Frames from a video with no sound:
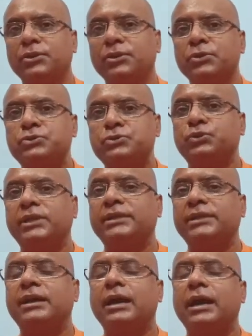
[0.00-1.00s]
so
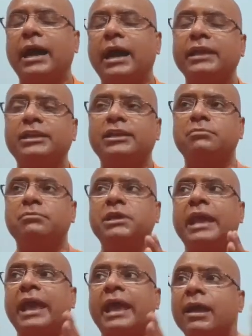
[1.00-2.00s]
that I can
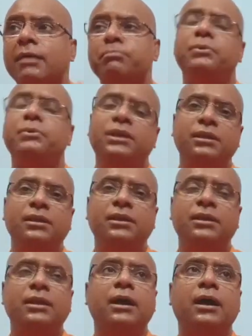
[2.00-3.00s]
be happy,
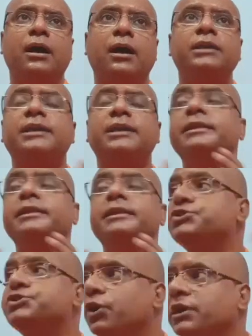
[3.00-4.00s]
I can
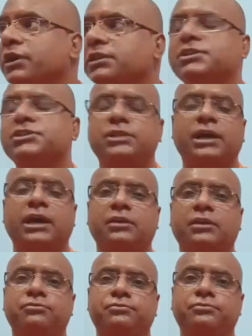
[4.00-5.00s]
enjoy this life.